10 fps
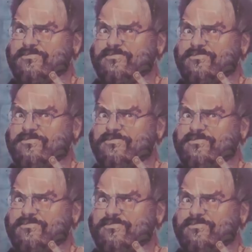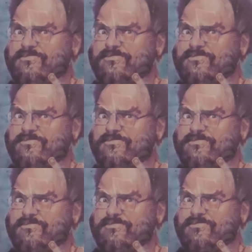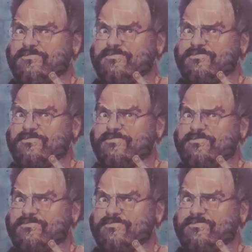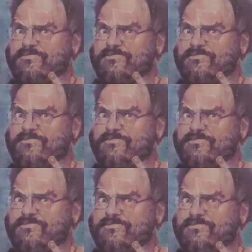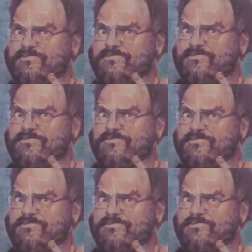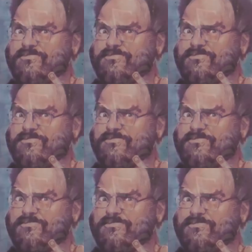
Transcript: The person shown says nothing.